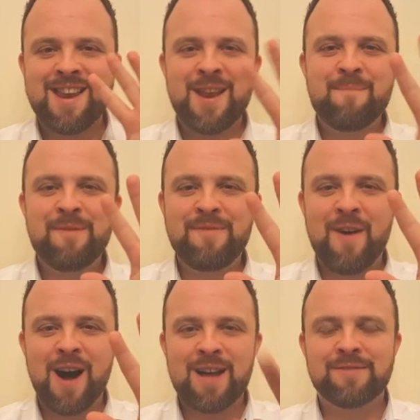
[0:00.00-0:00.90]
Number
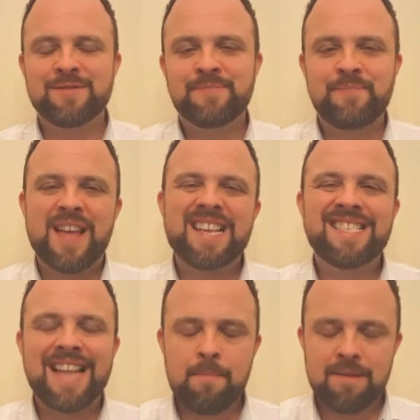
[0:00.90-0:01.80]
5,
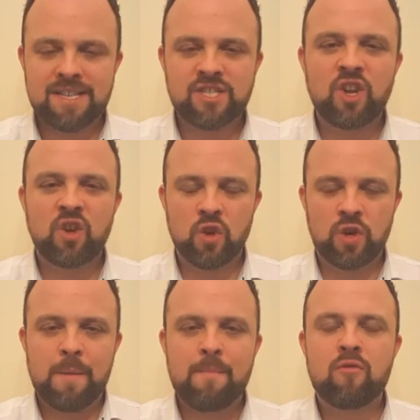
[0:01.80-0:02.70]
establish
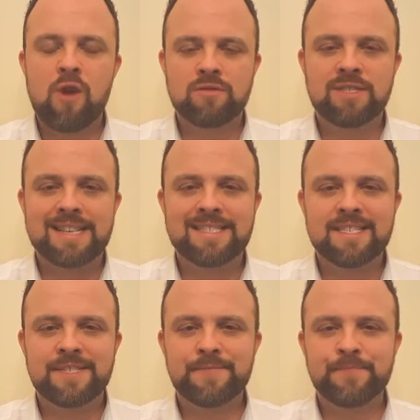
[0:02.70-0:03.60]
good
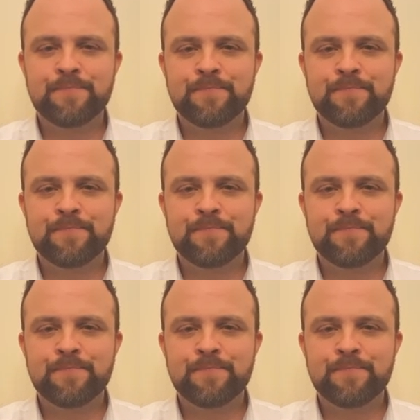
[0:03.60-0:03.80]
processes.